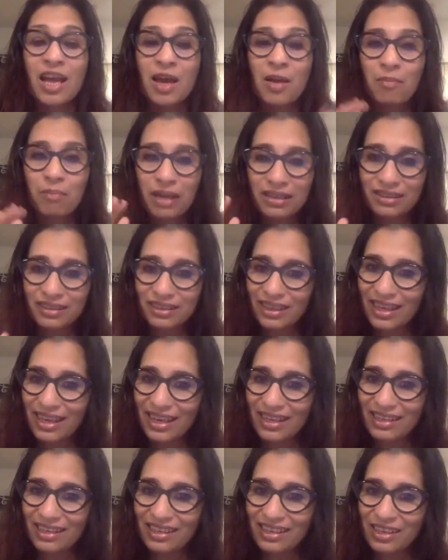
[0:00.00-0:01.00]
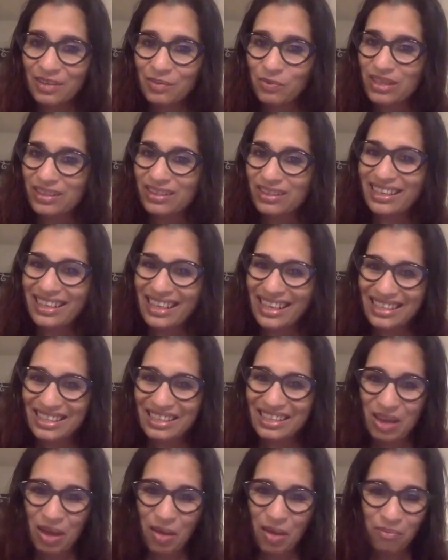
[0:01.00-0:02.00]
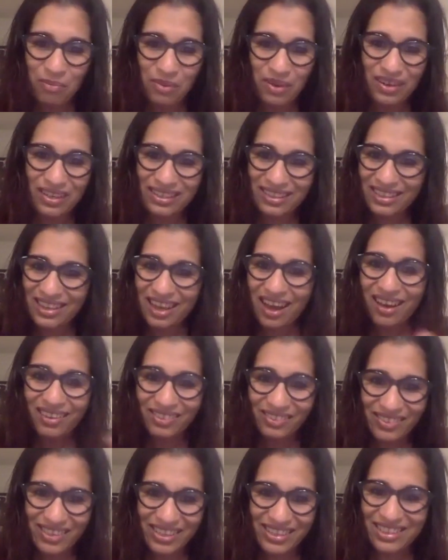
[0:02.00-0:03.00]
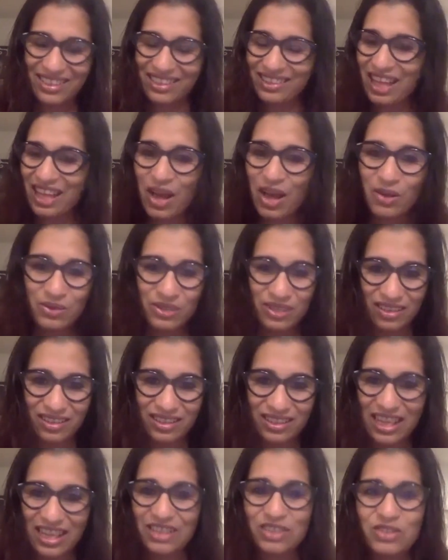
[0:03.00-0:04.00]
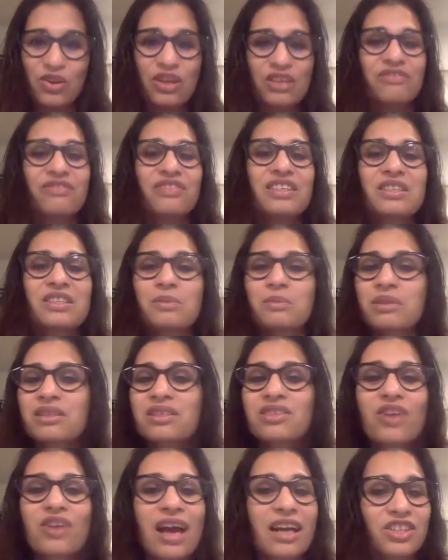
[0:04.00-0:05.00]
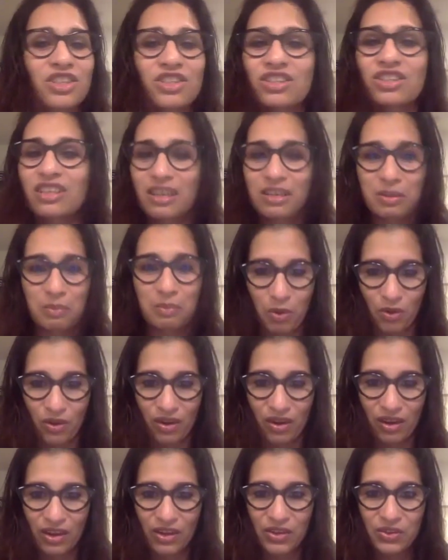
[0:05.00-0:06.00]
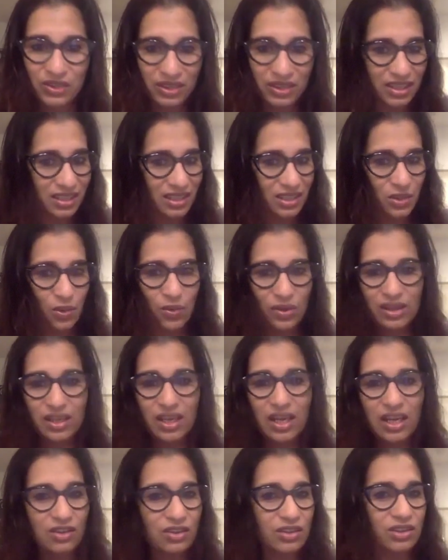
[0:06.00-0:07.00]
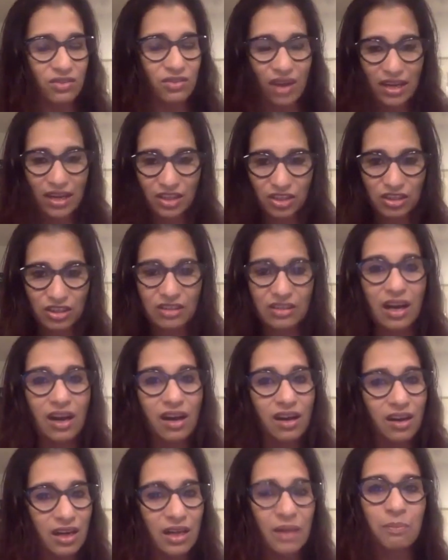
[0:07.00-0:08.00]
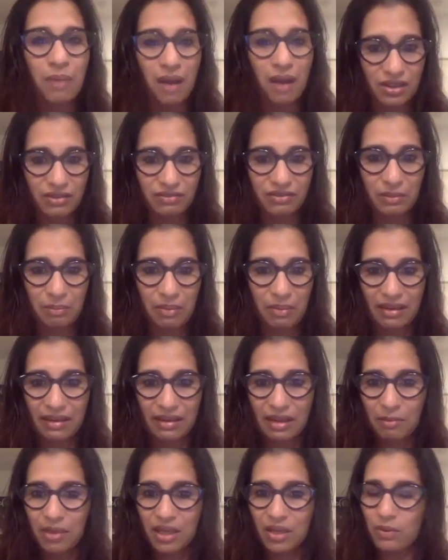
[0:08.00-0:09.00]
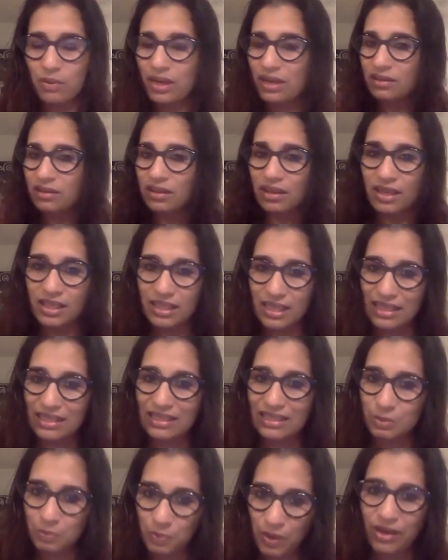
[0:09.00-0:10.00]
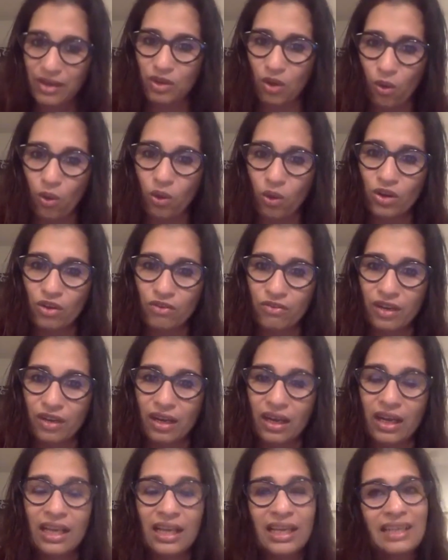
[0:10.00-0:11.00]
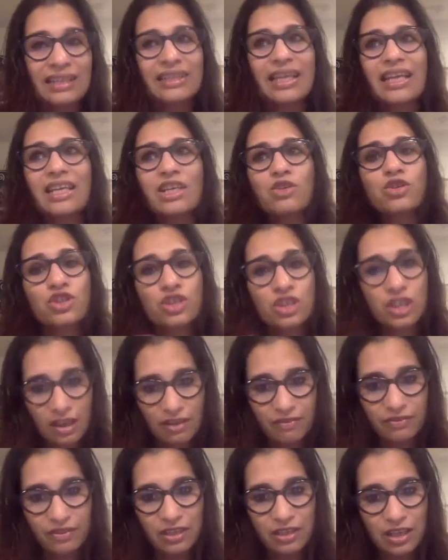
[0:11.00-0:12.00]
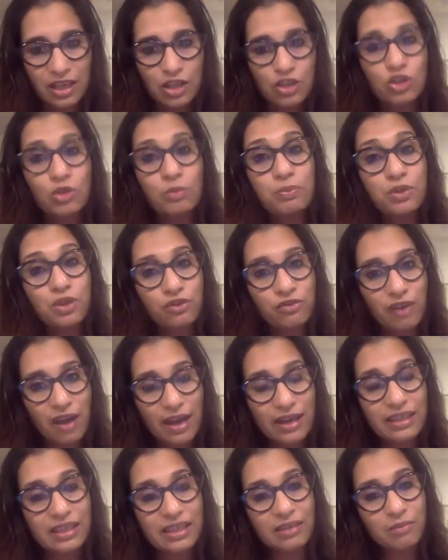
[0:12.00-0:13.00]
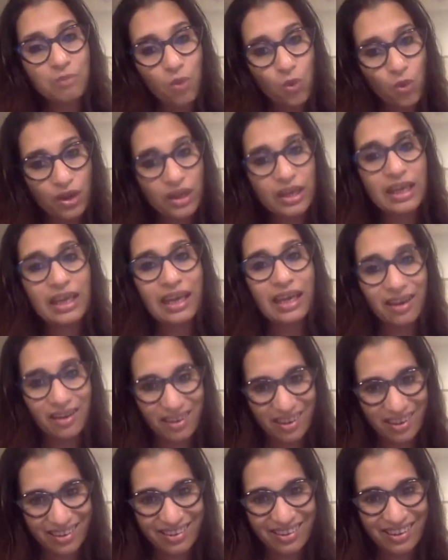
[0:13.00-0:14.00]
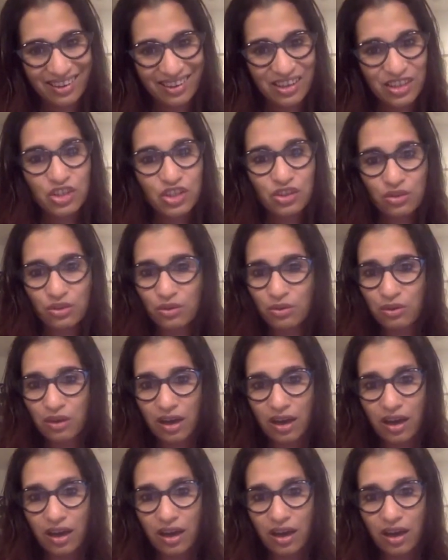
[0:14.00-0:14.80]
But then when the case number is in hundreds and thousands, that's not a feasible strategy anymore. So this is only a good strategy in the early part of the pandemic when it has spread all over. Then you shift to providing more care to